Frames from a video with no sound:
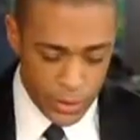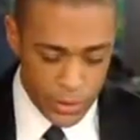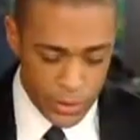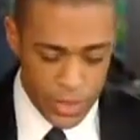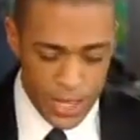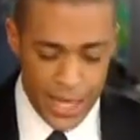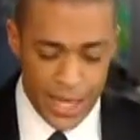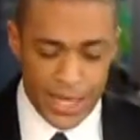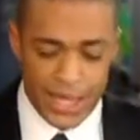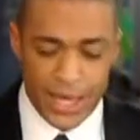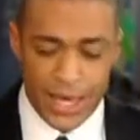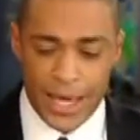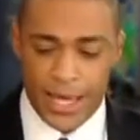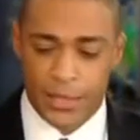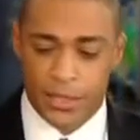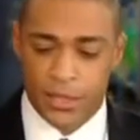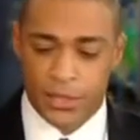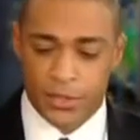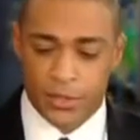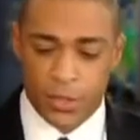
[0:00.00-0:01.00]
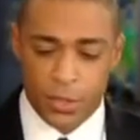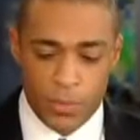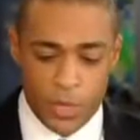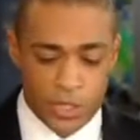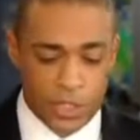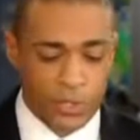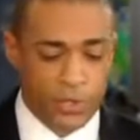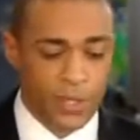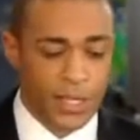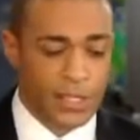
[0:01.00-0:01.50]
that, in that so
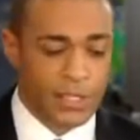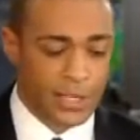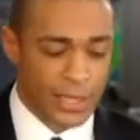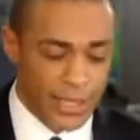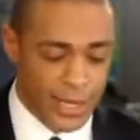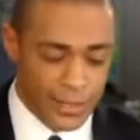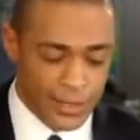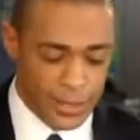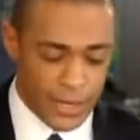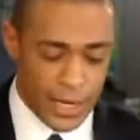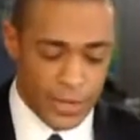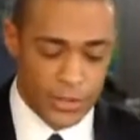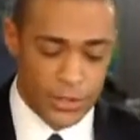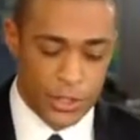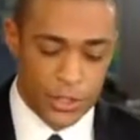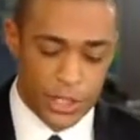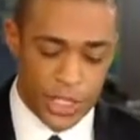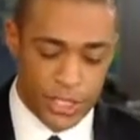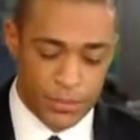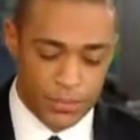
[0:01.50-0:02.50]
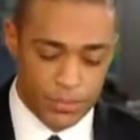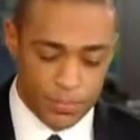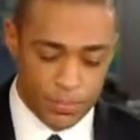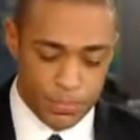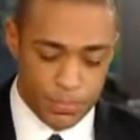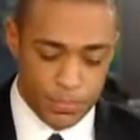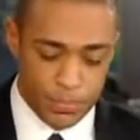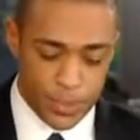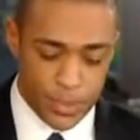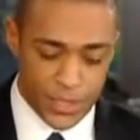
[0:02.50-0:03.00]
much of these lists now that you did
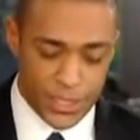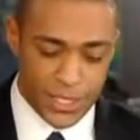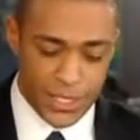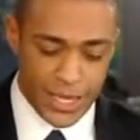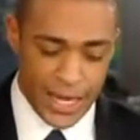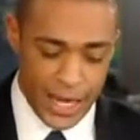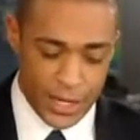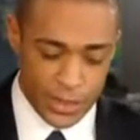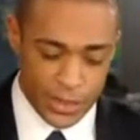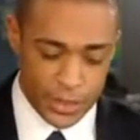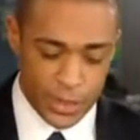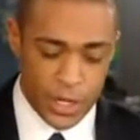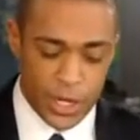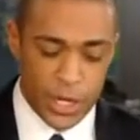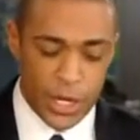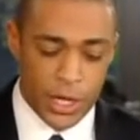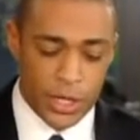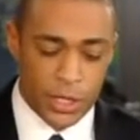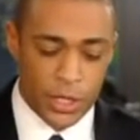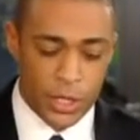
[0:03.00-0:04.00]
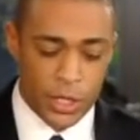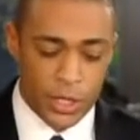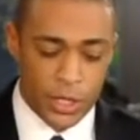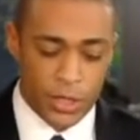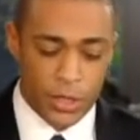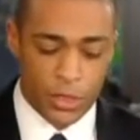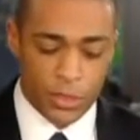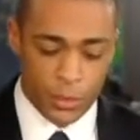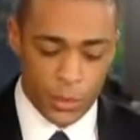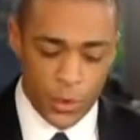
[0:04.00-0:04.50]
put together, you
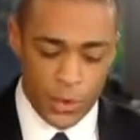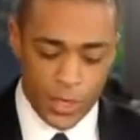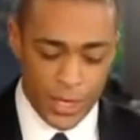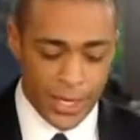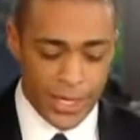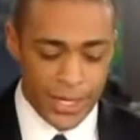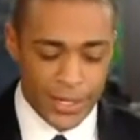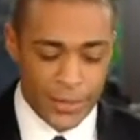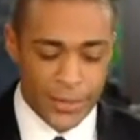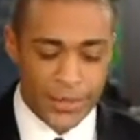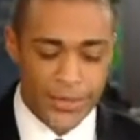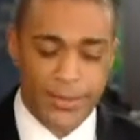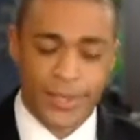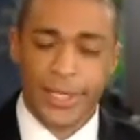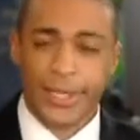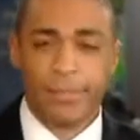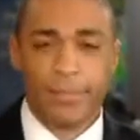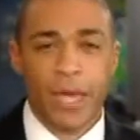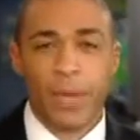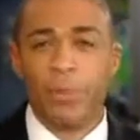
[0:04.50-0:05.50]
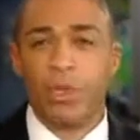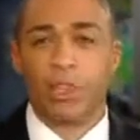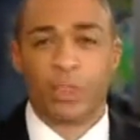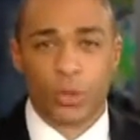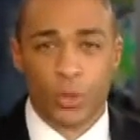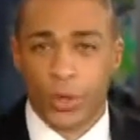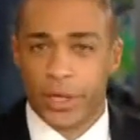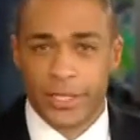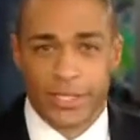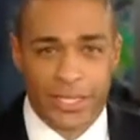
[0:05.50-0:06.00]
threw it, maybe
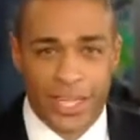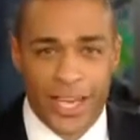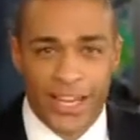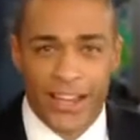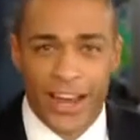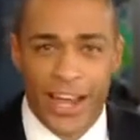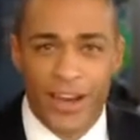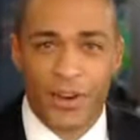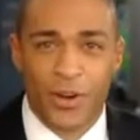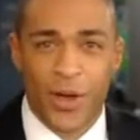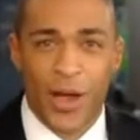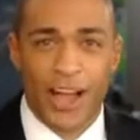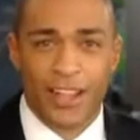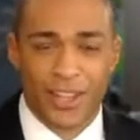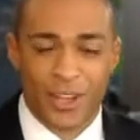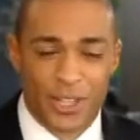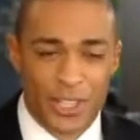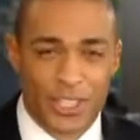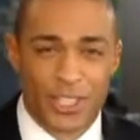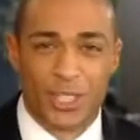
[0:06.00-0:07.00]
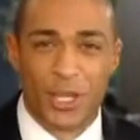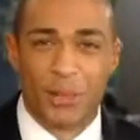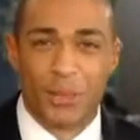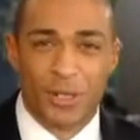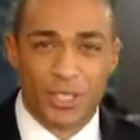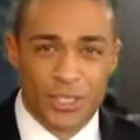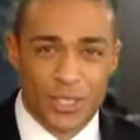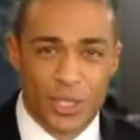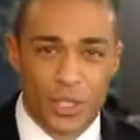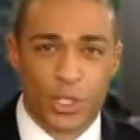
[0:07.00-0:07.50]
threw it together. I don't know how long you took,
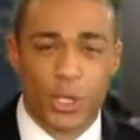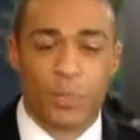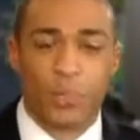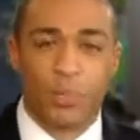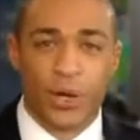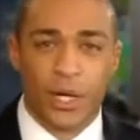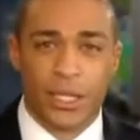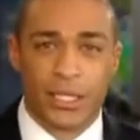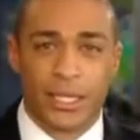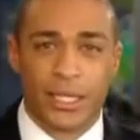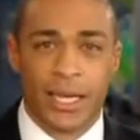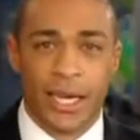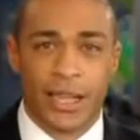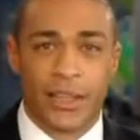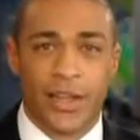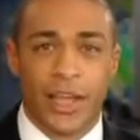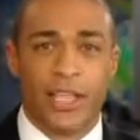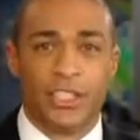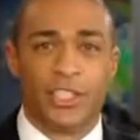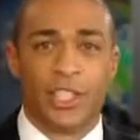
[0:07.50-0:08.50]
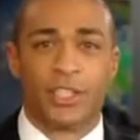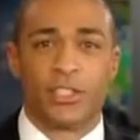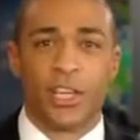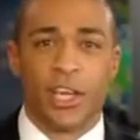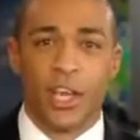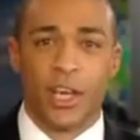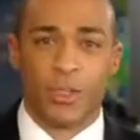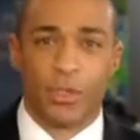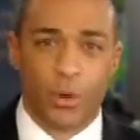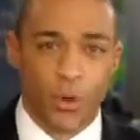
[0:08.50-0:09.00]
but still, you put it together and just
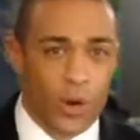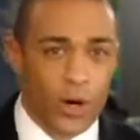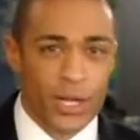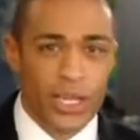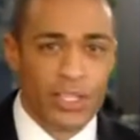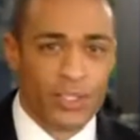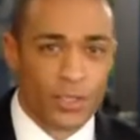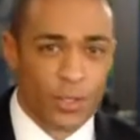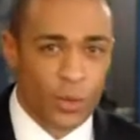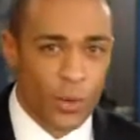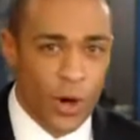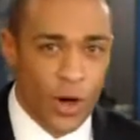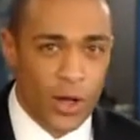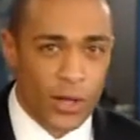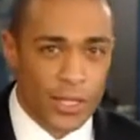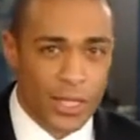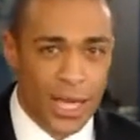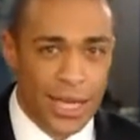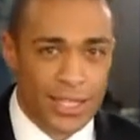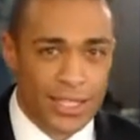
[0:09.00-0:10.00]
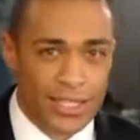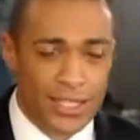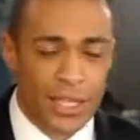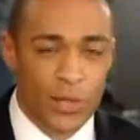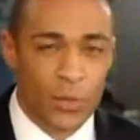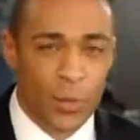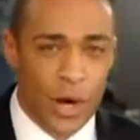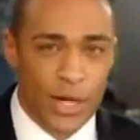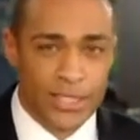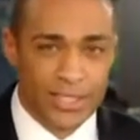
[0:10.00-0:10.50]
throw it against the wall and kind of see
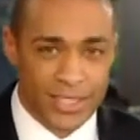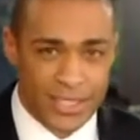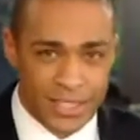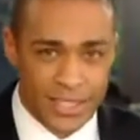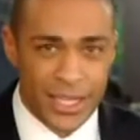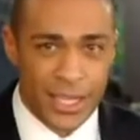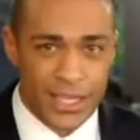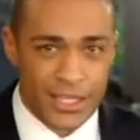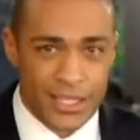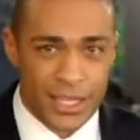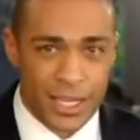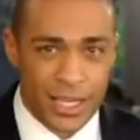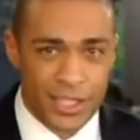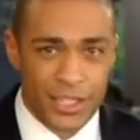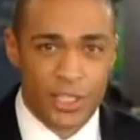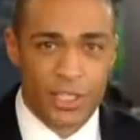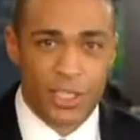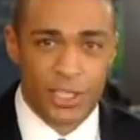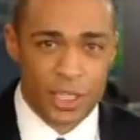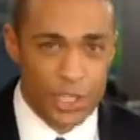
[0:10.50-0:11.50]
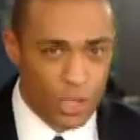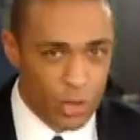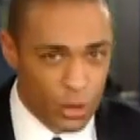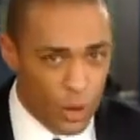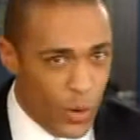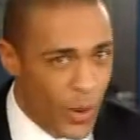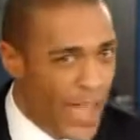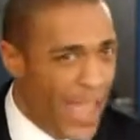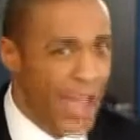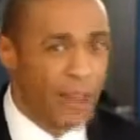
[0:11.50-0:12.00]
what sticks. Did you just
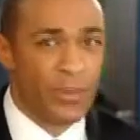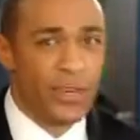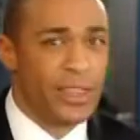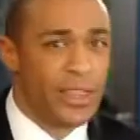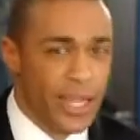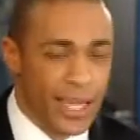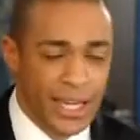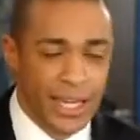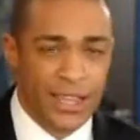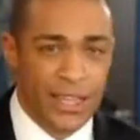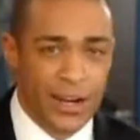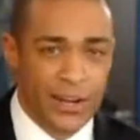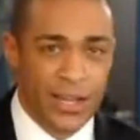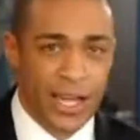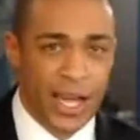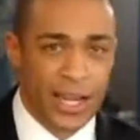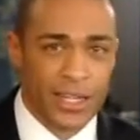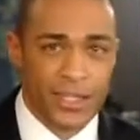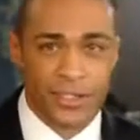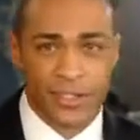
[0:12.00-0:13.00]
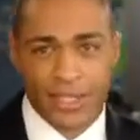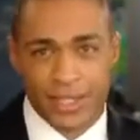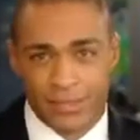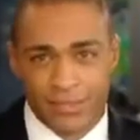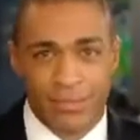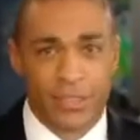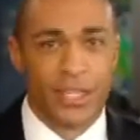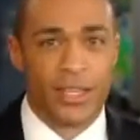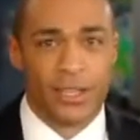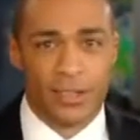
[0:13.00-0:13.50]
throw everything in there kind of and then
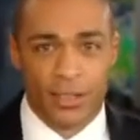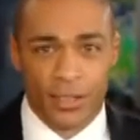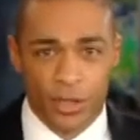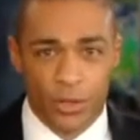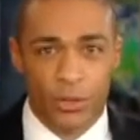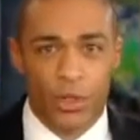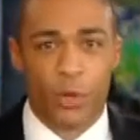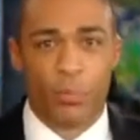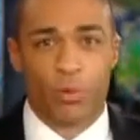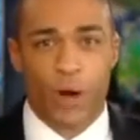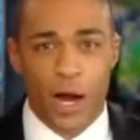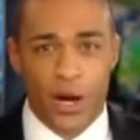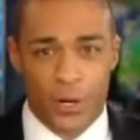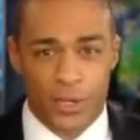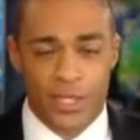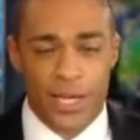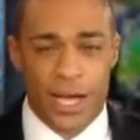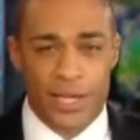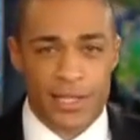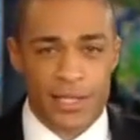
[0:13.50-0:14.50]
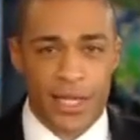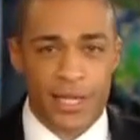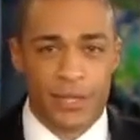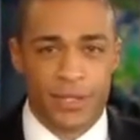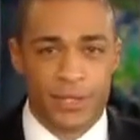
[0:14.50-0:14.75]
you'll prioritize later?